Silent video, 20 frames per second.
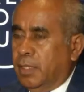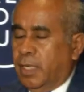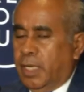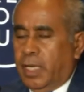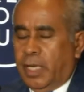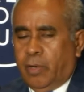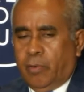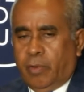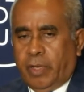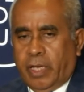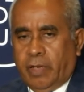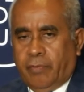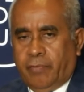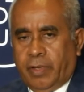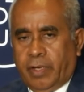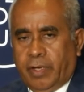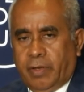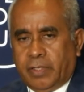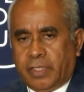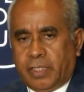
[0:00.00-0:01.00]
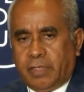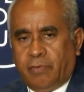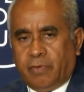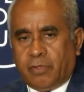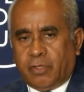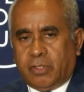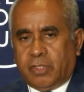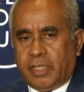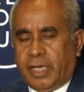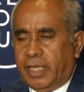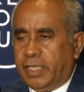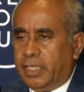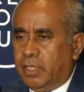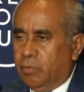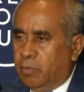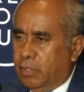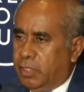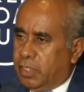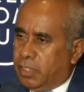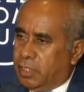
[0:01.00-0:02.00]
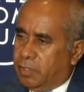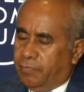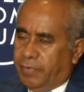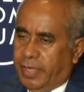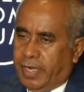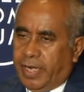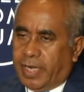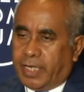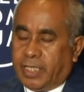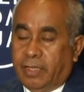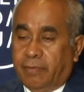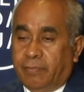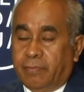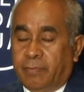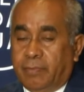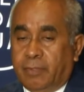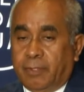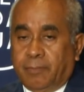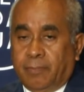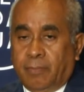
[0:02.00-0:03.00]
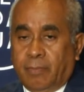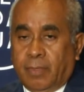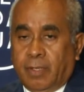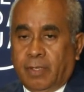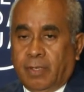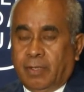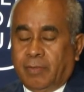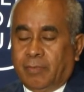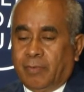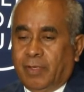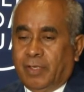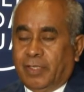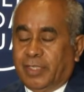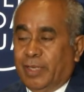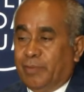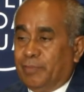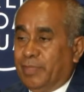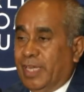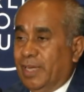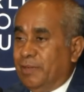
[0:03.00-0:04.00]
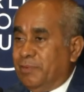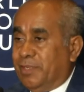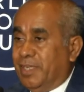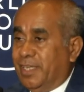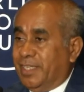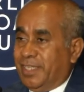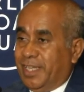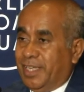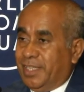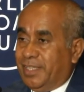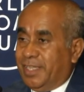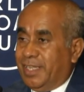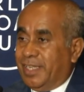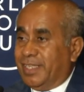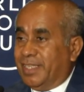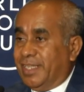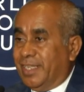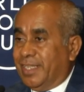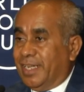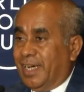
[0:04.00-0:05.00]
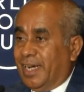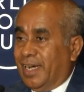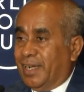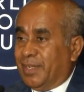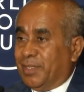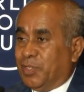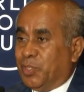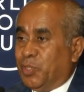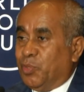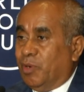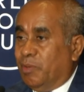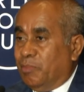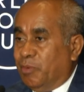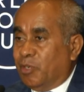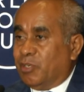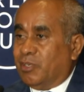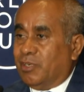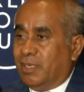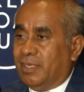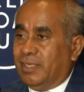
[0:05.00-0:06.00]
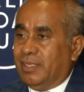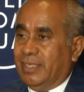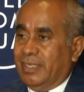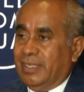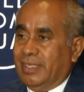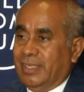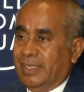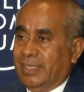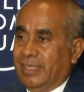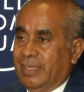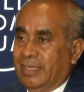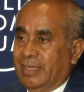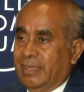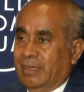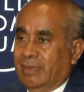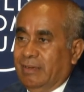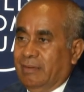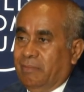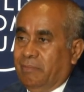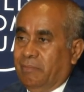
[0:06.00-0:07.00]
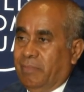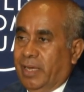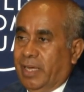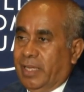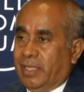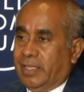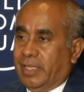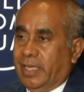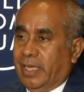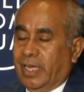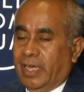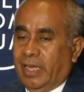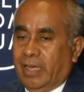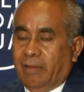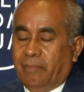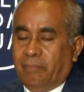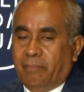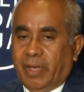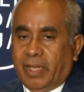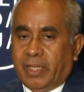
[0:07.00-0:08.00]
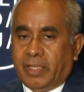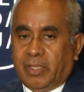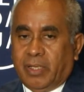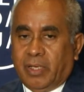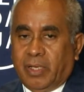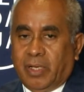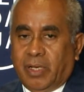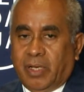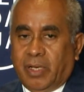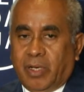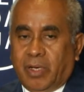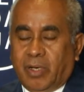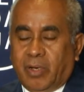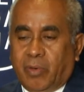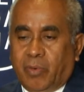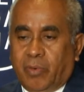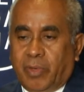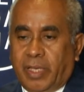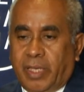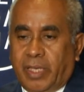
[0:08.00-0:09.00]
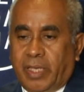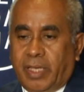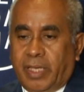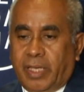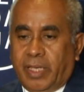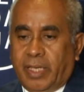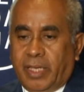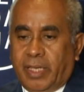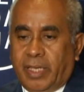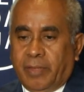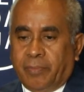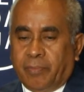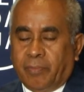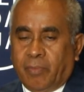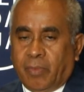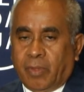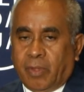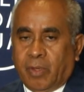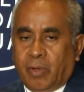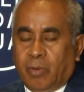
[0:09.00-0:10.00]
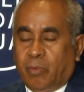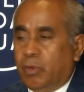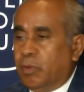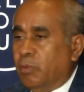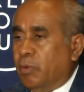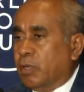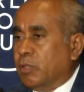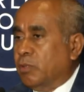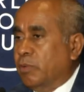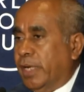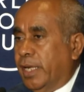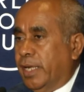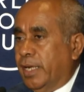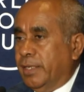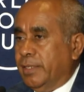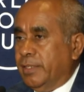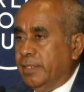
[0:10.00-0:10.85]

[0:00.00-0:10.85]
And we have a civil society which is very active. Sometimes they say things that are too emotional, but uh, but uh, we we work together.